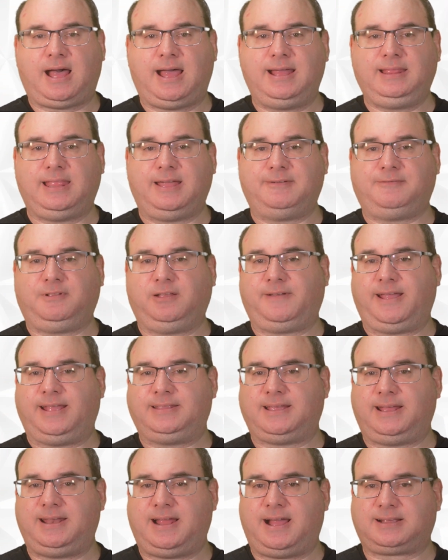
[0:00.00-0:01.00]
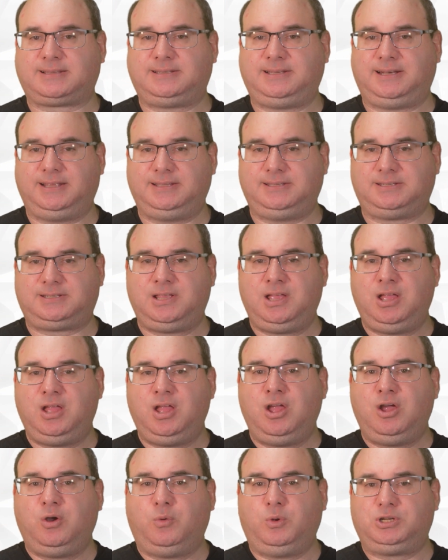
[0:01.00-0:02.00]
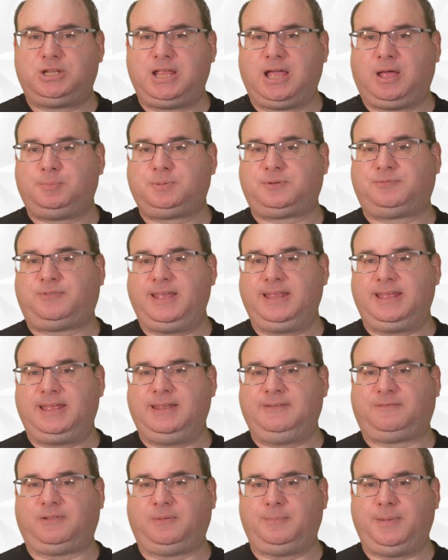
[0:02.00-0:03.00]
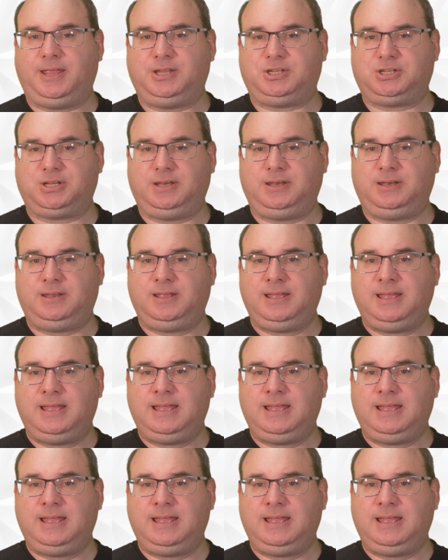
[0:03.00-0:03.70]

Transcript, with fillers: high level of antioxidants, which helps fight inflammation.